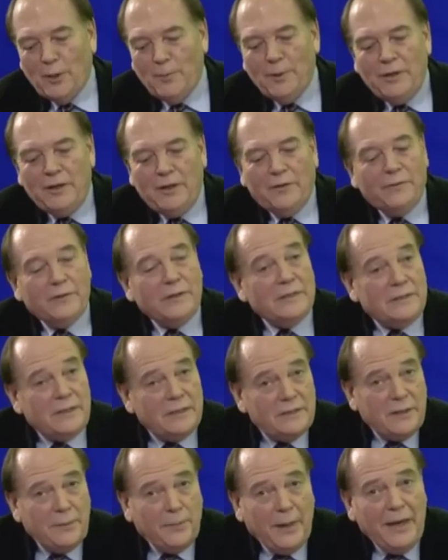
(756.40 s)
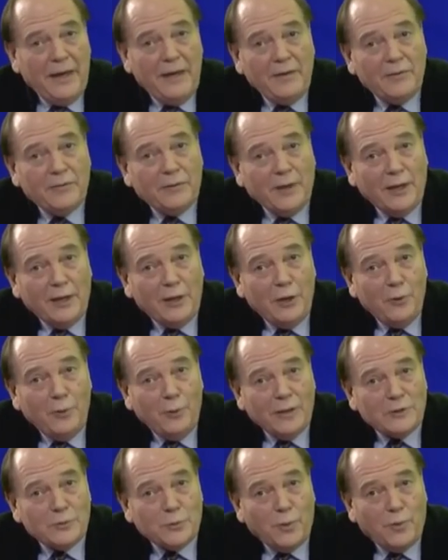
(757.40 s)
Chairman of Azizi Bank, thank you
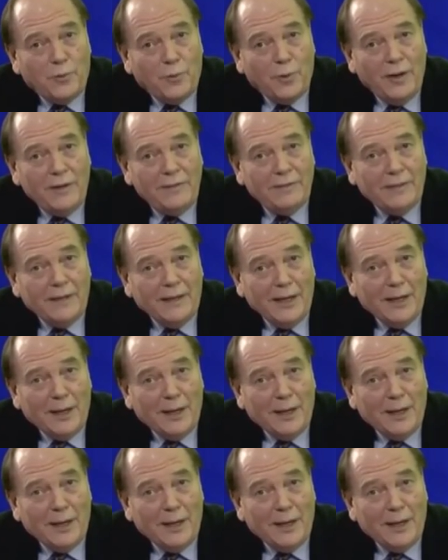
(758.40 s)
as we create the